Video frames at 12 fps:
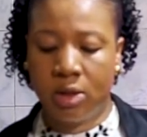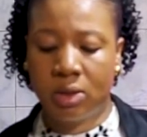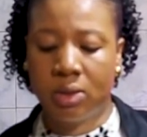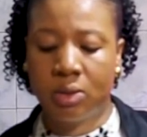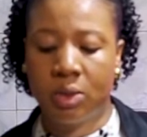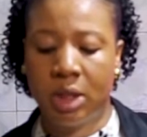
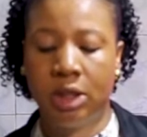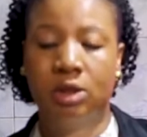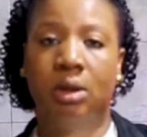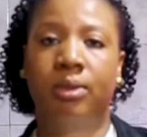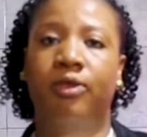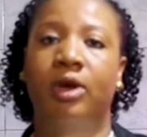to heat
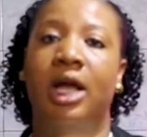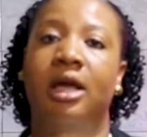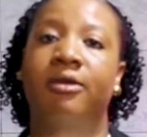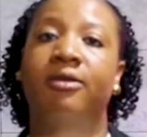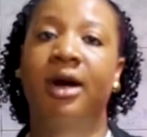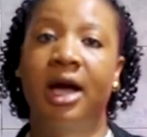up for like
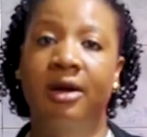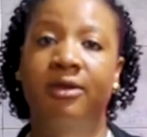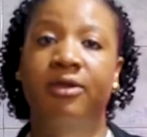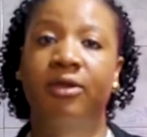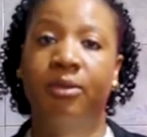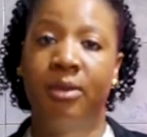
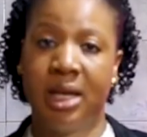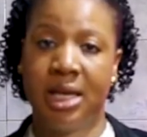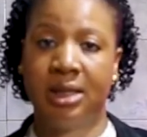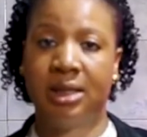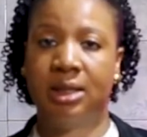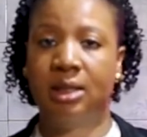5
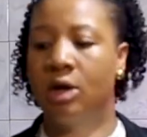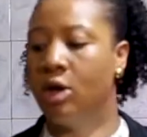minutes